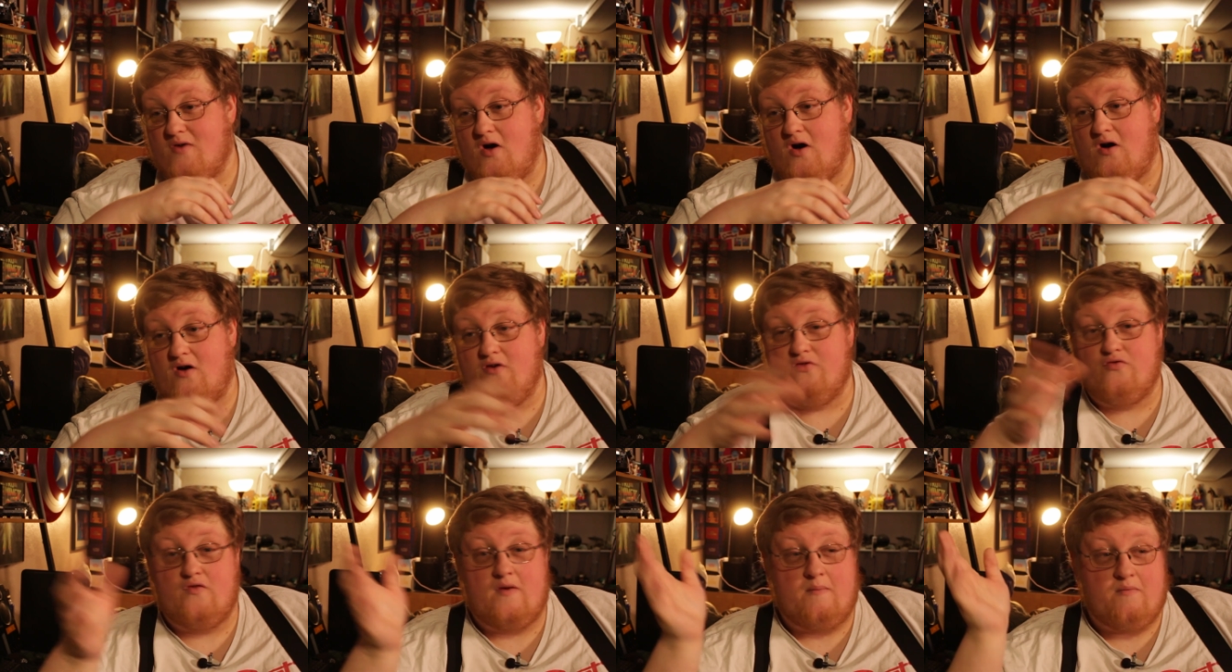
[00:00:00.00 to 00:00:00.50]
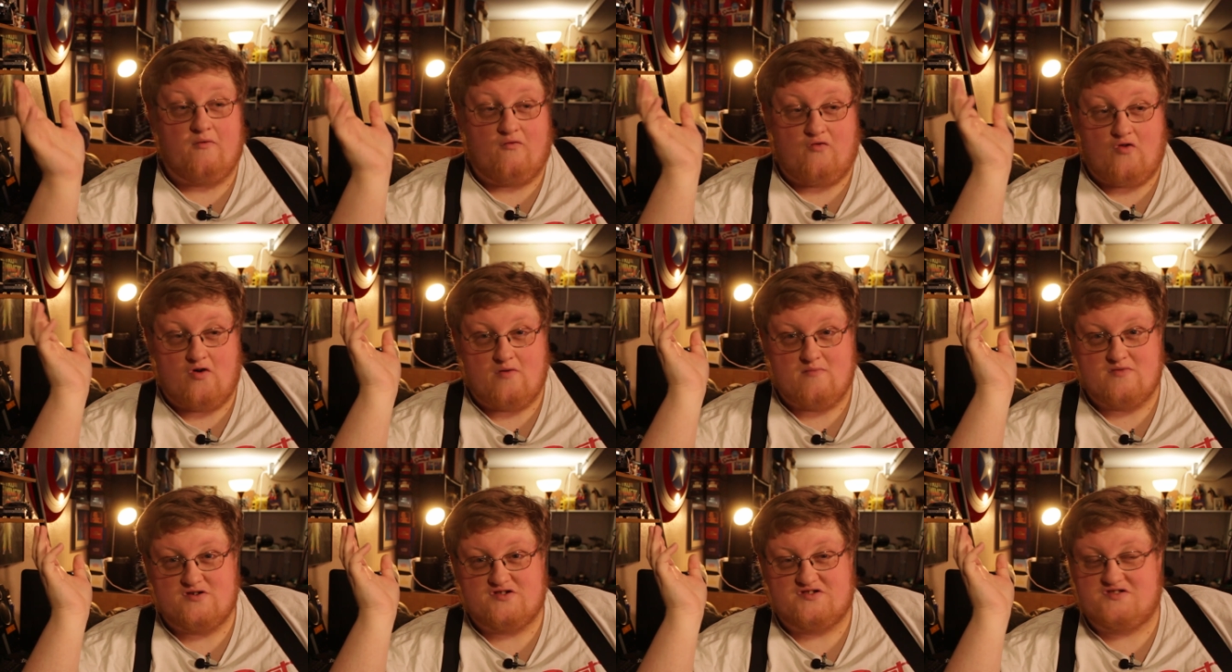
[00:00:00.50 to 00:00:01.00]
All three
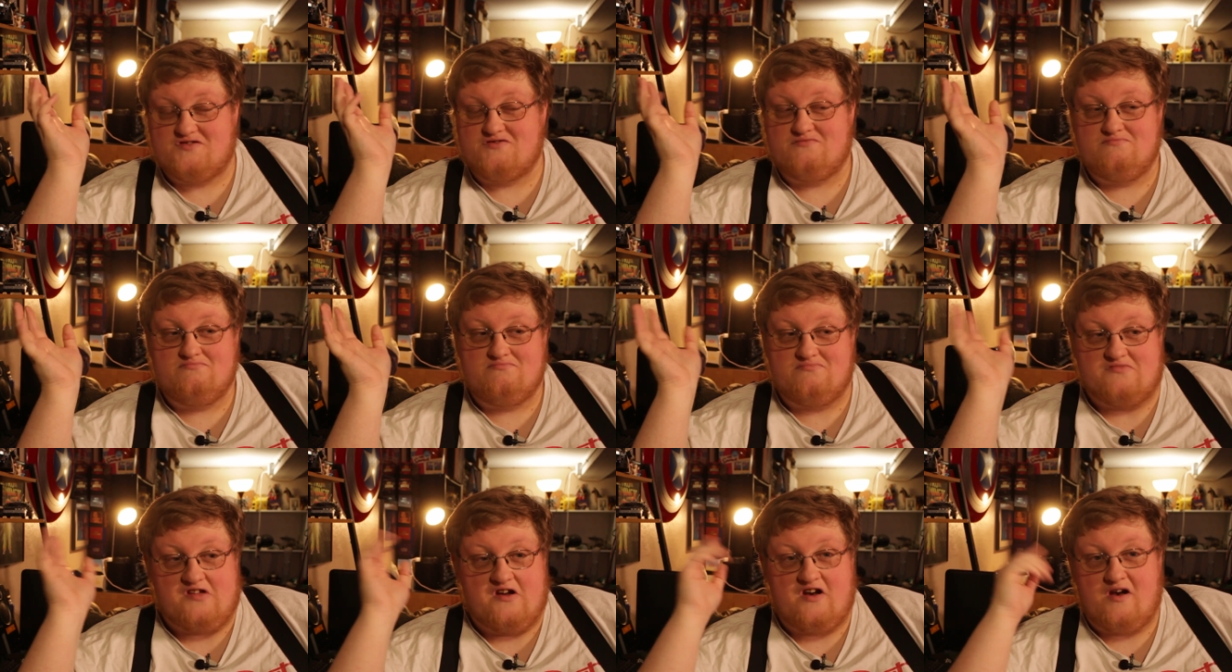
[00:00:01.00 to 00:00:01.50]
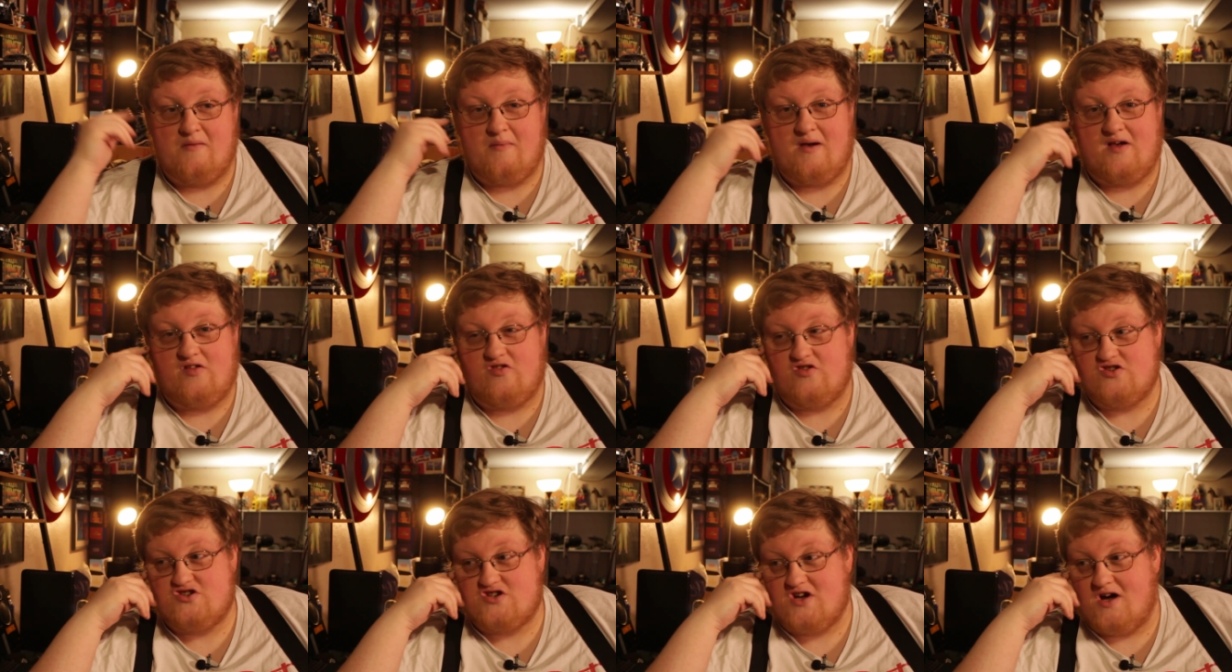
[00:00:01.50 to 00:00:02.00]
performers did an
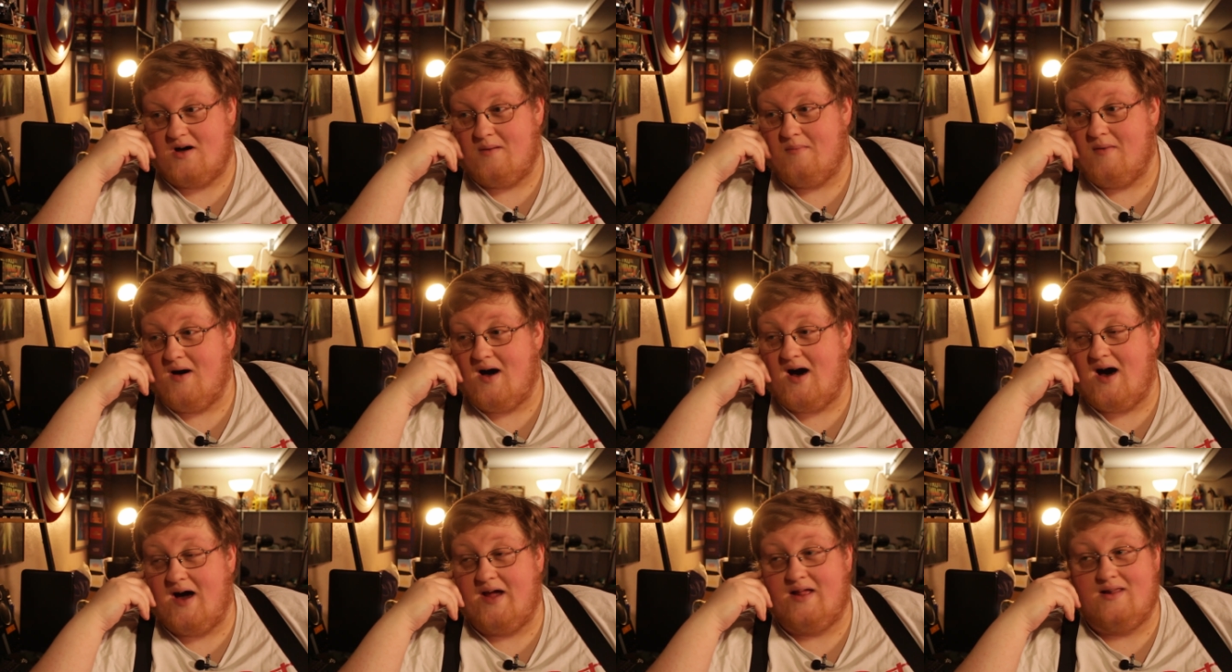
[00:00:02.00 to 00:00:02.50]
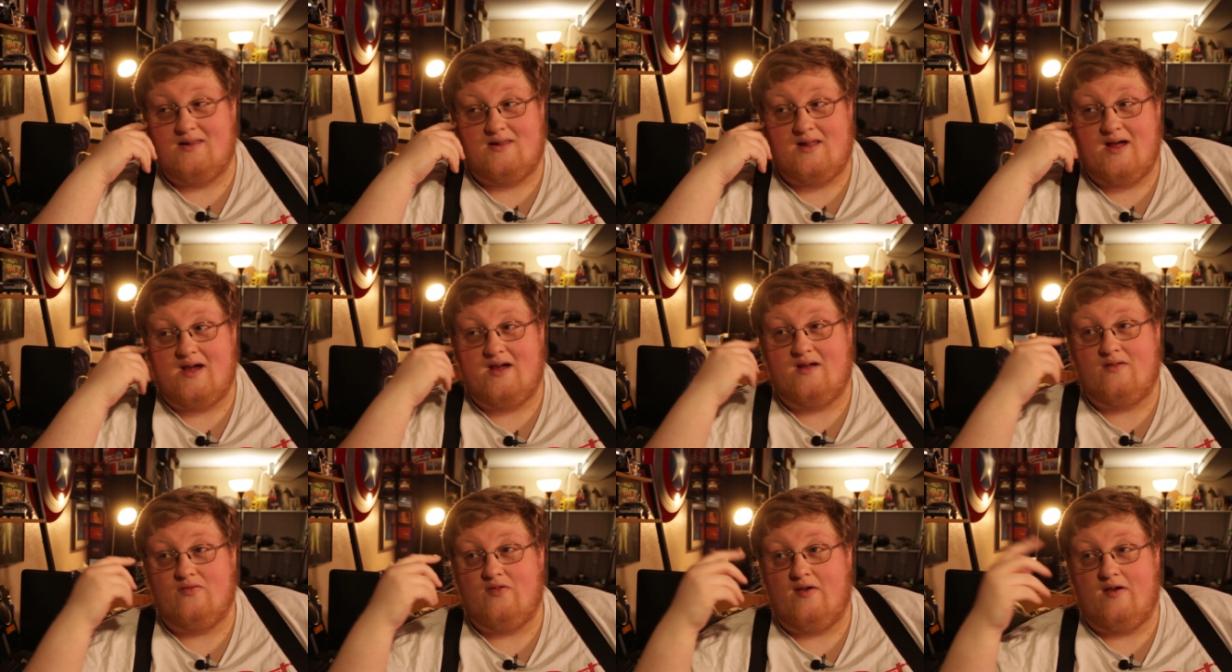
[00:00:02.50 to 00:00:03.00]
amazing job. I
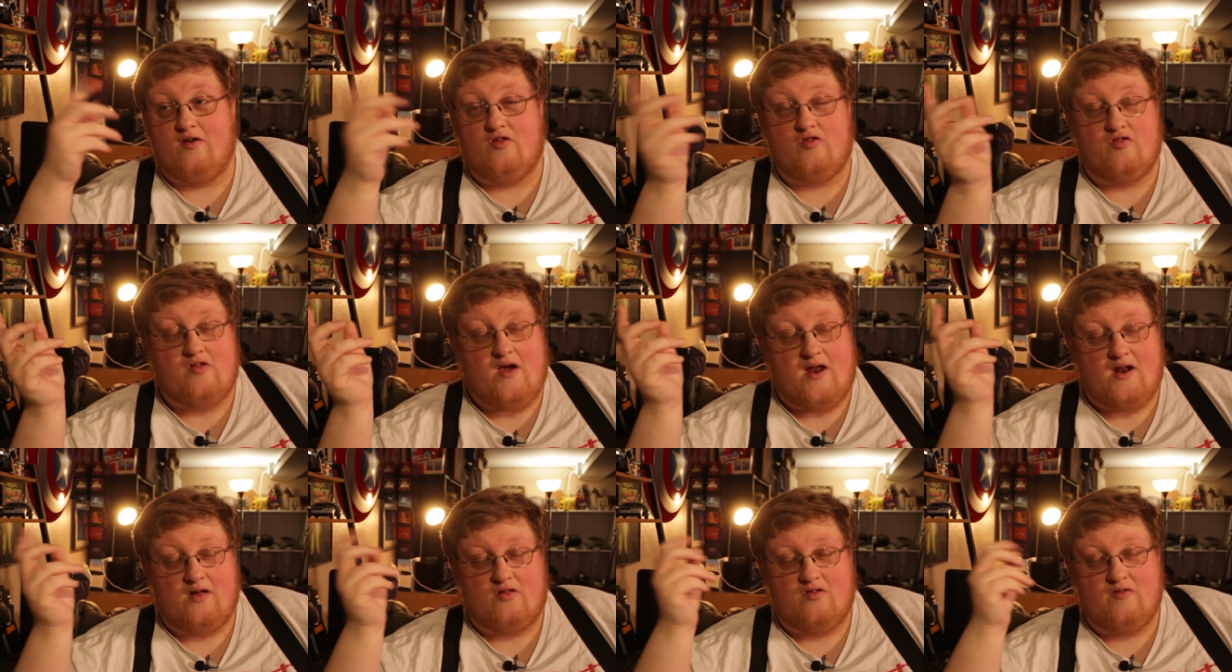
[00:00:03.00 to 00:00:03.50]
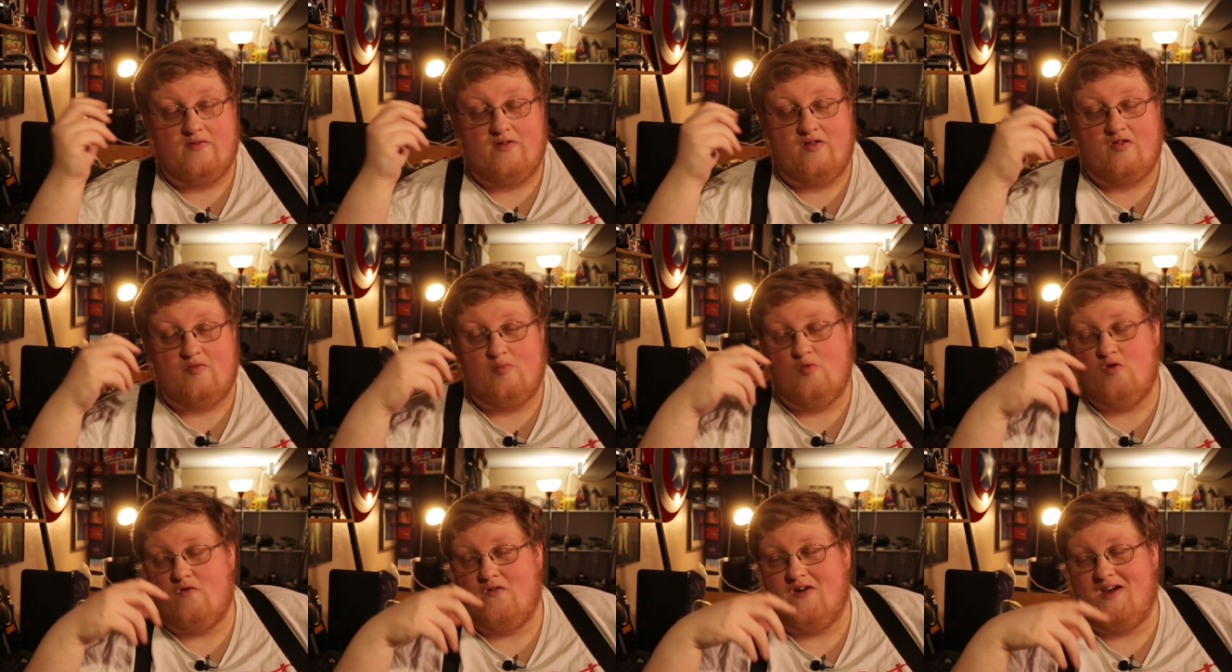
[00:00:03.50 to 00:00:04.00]
like the aesthetics of
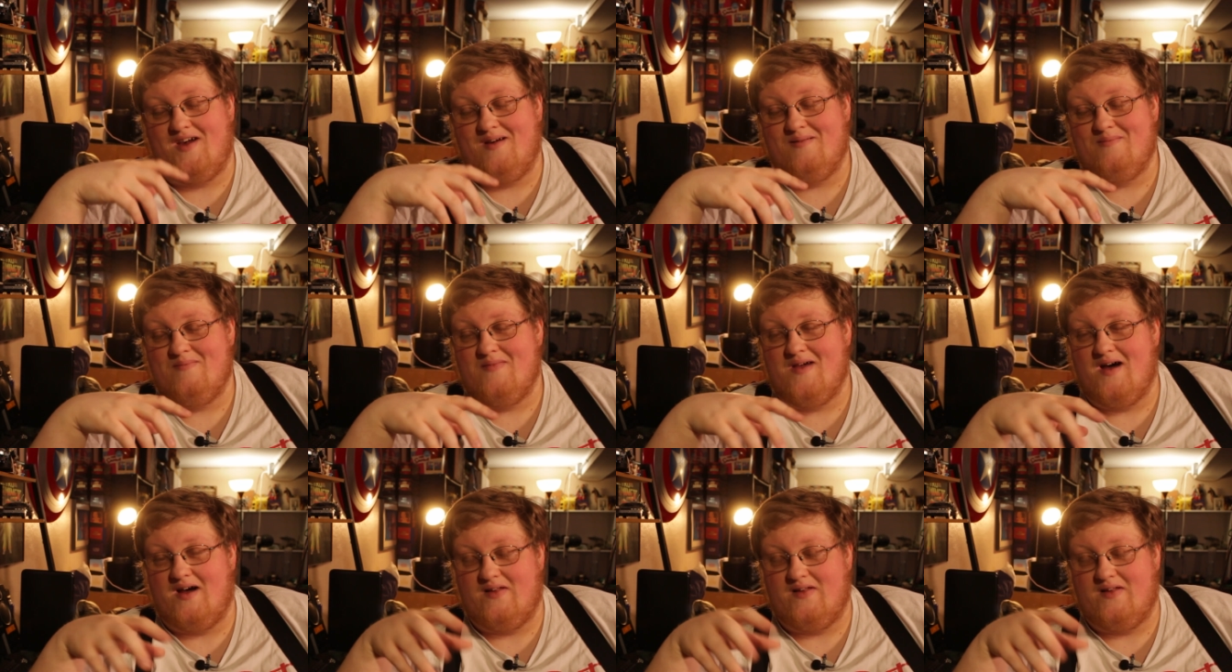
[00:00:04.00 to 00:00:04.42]
this movie.